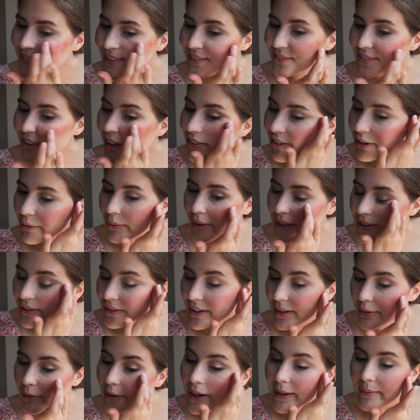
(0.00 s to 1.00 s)
You ever
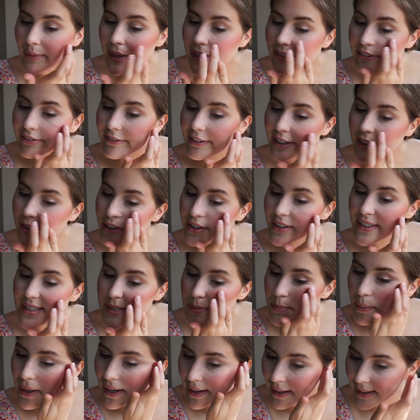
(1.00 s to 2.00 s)
wondering why my finger is
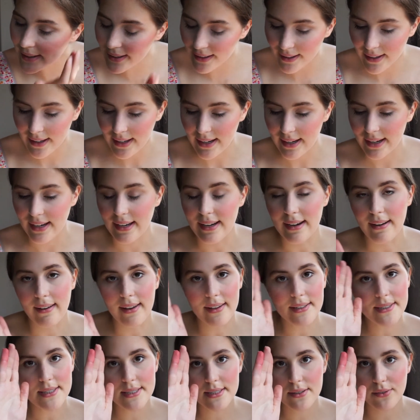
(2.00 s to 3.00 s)
pink?
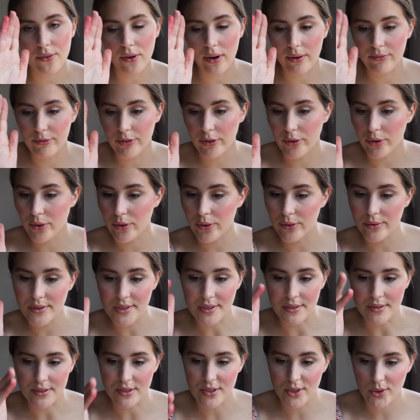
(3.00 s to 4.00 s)
In Instagram photos
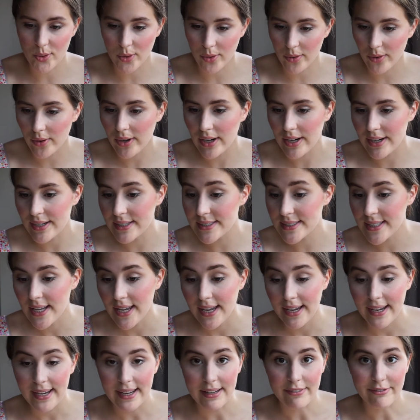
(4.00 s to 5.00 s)
and stories,
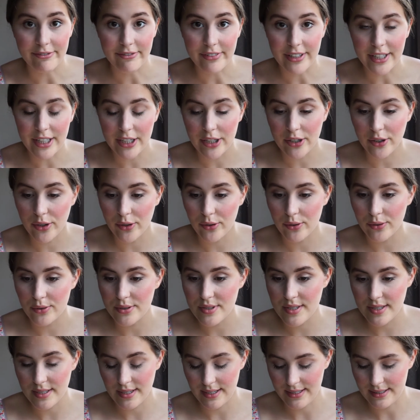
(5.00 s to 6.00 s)
in
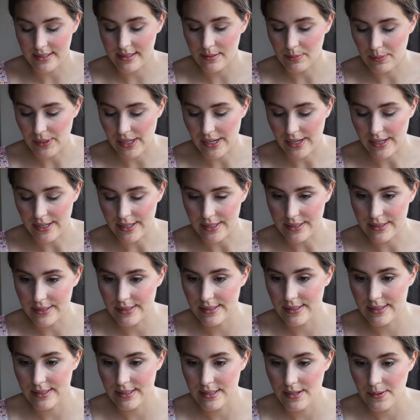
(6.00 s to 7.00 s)
videos, it's
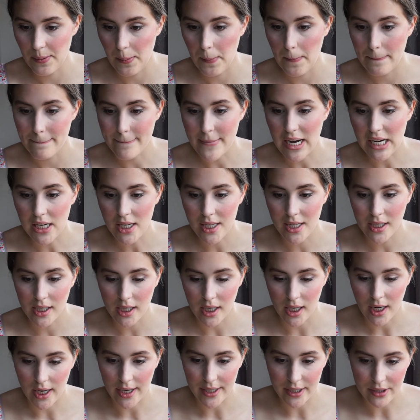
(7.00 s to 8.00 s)
because
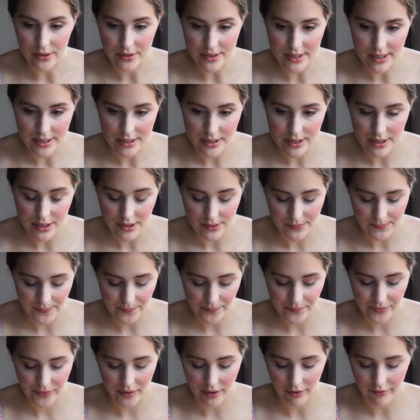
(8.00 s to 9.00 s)
I use it
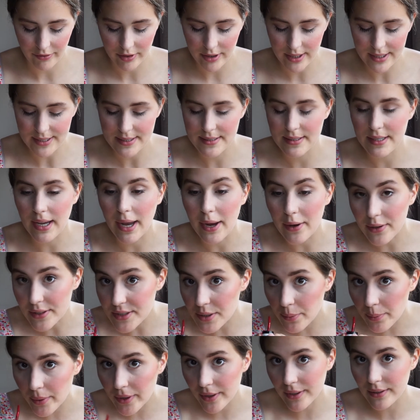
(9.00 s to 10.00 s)
for this. I
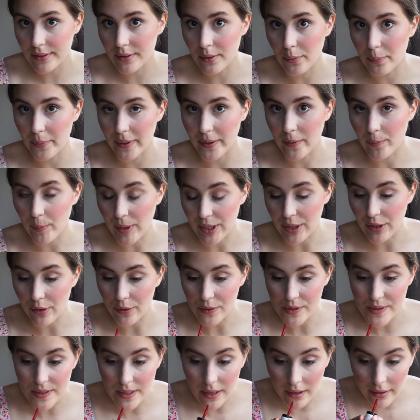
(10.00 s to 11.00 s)
also put a little bit on my
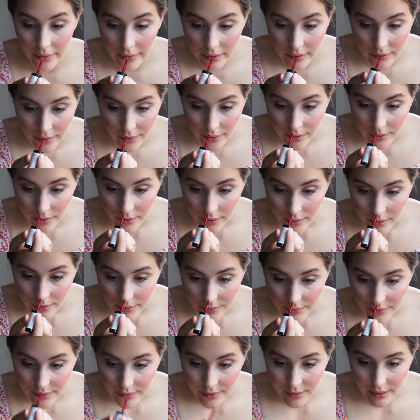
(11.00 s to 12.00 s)
nose now.
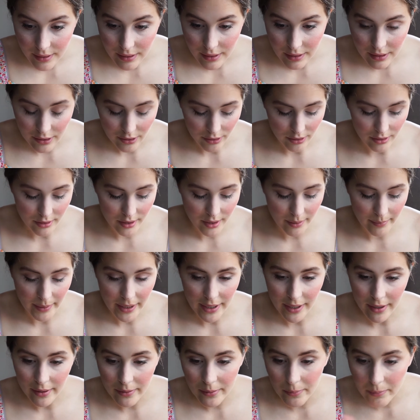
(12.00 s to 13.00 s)
It's the e-girl
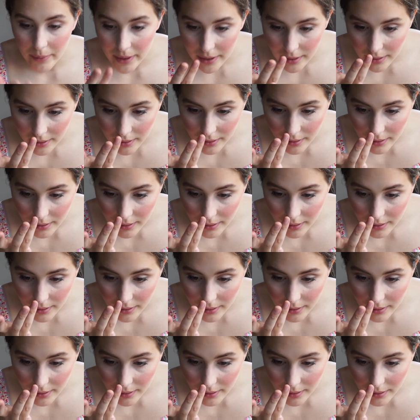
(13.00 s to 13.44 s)
coming out in me.